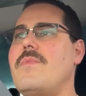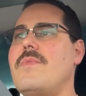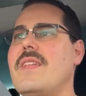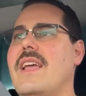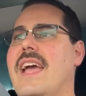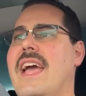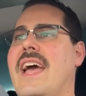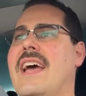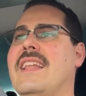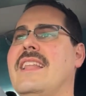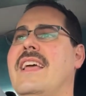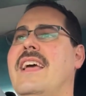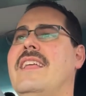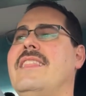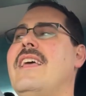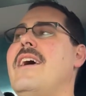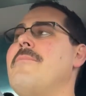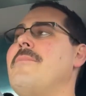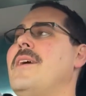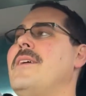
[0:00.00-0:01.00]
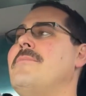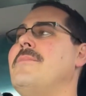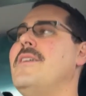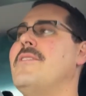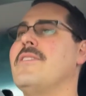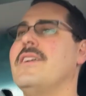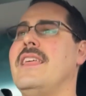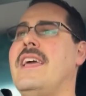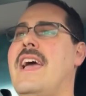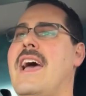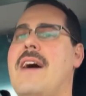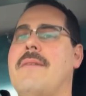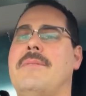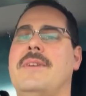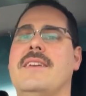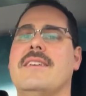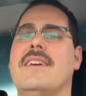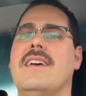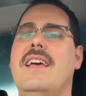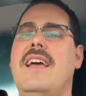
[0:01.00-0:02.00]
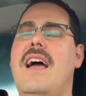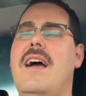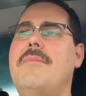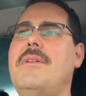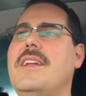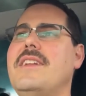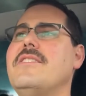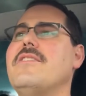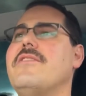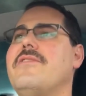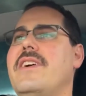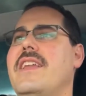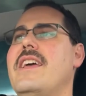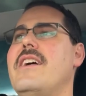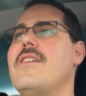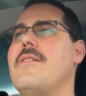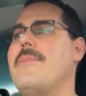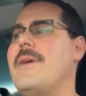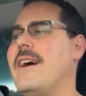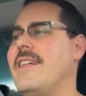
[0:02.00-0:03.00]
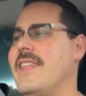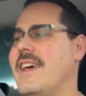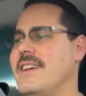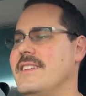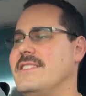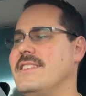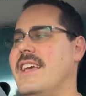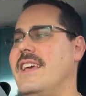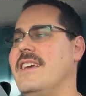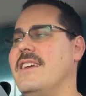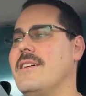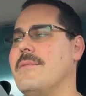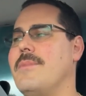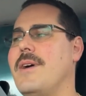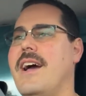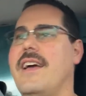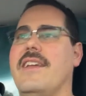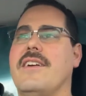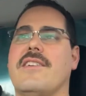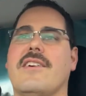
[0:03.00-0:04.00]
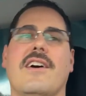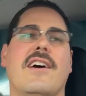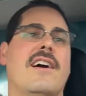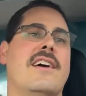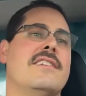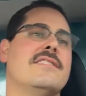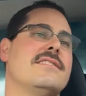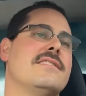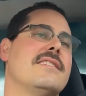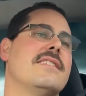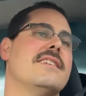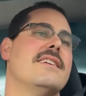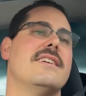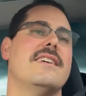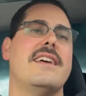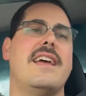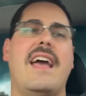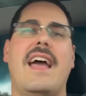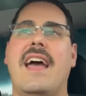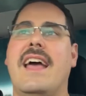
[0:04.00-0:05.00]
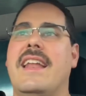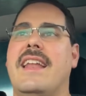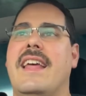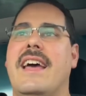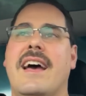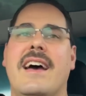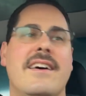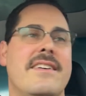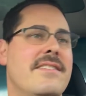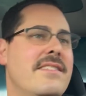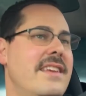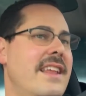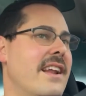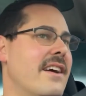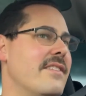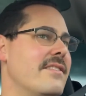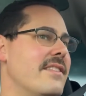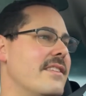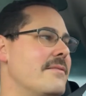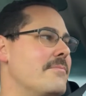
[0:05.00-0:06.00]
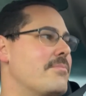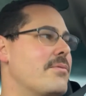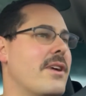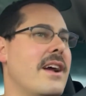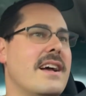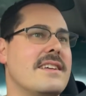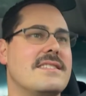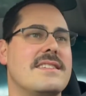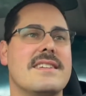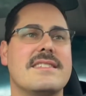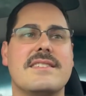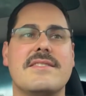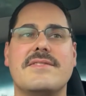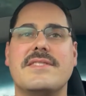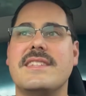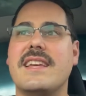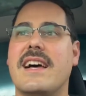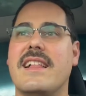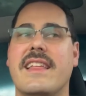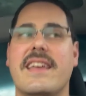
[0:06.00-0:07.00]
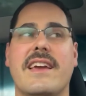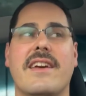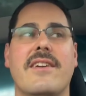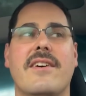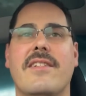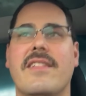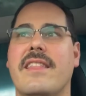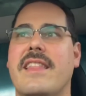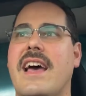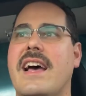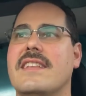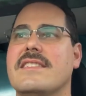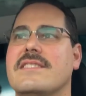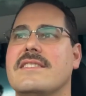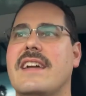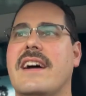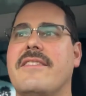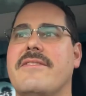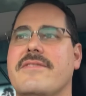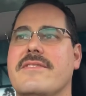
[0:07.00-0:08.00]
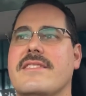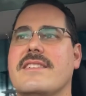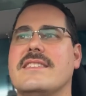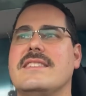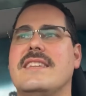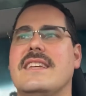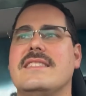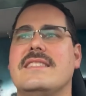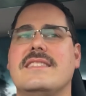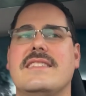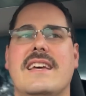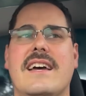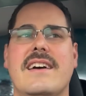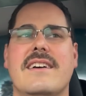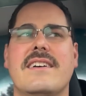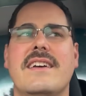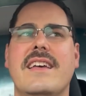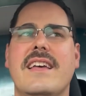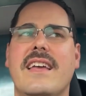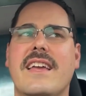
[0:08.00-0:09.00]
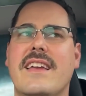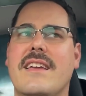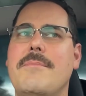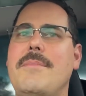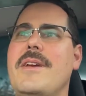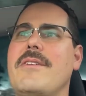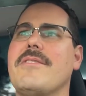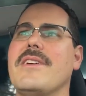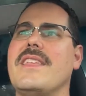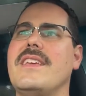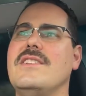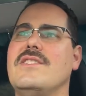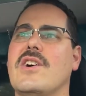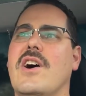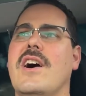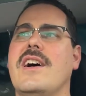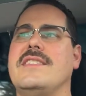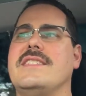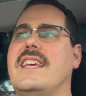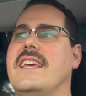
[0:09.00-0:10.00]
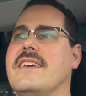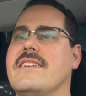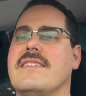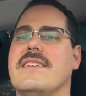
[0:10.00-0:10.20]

and that made me really happy. I'm going to do a video about like saying goodbye to cars and you know, the process of selling and all of that stuff, because it can be really daunting.